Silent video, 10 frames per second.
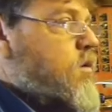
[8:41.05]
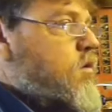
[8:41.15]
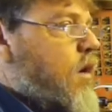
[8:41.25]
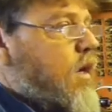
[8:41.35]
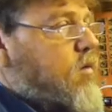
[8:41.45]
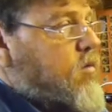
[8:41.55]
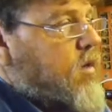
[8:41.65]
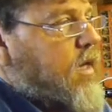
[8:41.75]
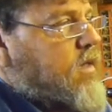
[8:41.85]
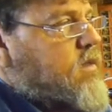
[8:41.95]
2. I
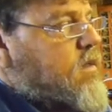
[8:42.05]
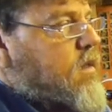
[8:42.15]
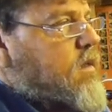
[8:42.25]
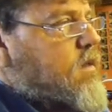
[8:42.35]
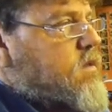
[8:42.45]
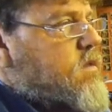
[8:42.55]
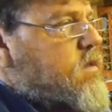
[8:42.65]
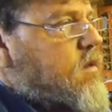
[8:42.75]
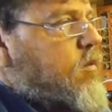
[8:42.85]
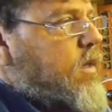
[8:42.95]
couldn't ascertain. This
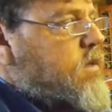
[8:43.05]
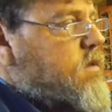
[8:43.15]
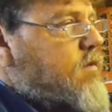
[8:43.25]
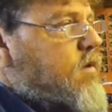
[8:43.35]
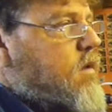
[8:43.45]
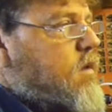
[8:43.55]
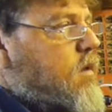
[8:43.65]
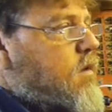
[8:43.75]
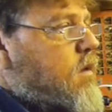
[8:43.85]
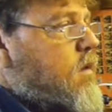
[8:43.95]
is a
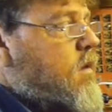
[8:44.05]
2017